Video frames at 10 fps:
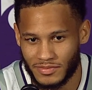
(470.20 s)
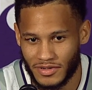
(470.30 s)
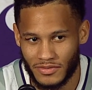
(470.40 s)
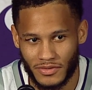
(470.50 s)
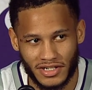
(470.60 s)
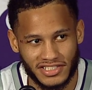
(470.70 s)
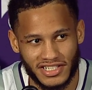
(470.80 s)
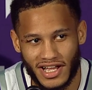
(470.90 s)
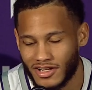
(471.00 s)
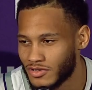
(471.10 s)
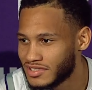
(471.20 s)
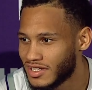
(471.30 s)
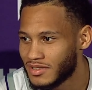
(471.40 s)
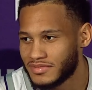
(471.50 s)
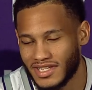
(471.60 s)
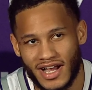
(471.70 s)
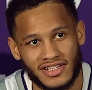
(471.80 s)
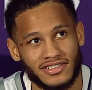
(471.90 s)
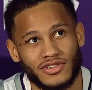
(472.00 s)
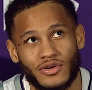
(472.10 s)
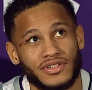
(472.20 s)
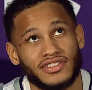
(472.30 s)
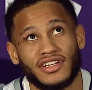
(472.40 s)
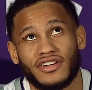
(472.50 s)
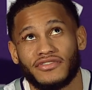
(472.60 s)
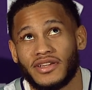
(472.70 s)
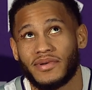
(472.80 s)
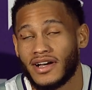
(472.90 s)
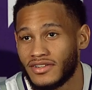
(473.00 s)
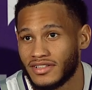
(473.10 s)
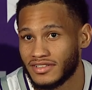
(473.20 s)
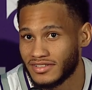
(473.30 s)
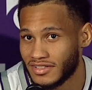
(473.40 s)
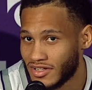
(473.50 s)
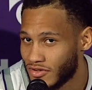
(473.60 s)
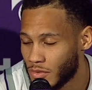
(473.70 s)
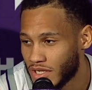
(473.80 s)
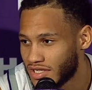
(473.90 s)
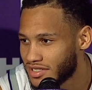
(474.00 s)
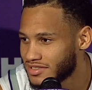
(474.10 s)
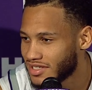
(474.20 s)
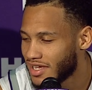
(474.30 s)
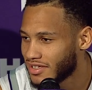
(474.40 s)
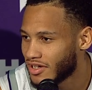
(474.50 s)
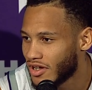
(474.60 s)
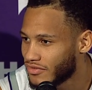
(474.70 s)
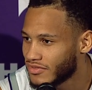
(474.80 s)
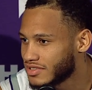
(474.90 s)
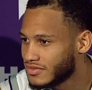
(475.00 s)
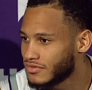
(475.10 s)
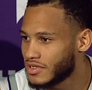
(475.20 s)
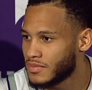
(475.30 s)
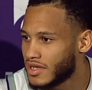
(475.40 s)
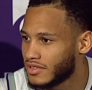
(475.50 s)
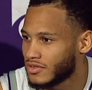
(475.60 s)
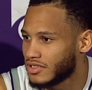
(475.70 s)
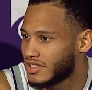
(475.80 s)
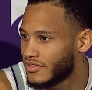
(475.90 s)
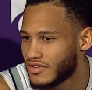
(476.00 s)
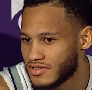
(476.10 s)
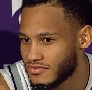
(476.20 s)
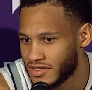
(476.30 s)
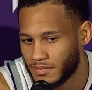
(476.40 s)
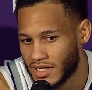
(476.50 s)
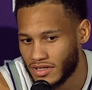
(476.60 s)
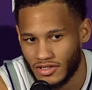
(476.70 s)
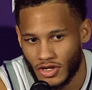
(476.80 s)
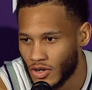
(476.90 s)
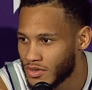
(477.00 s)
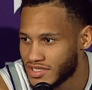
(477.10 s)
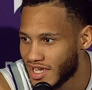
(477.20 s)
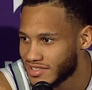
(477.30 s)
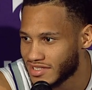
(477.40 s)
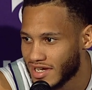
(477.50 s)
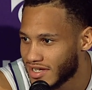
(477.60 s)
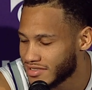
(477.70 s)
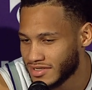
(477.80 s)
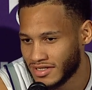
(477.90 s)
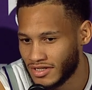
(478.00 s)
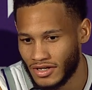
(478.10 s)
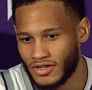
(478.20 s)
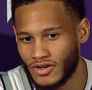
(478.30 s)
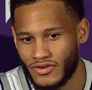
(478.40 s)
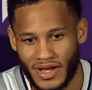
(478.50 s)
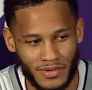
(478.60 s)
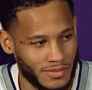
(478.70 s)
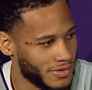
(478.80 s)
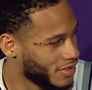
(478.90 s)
but when a shot goes up, Taj is always there rebounding. Whether it's like offensive rebounder or defensive rebounder, you can always catch Taj. You know, you, you,